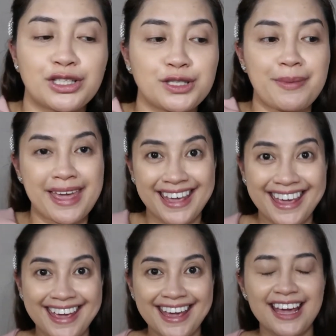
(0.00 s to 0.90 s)
on to
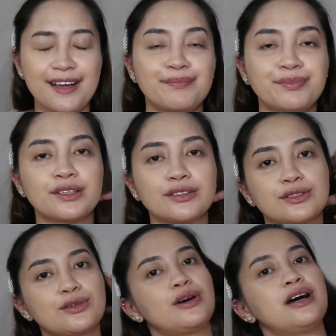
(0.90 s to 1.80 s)
baking.
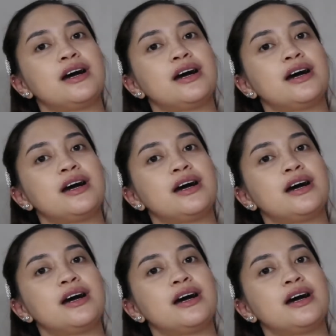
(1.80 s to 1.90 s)
So,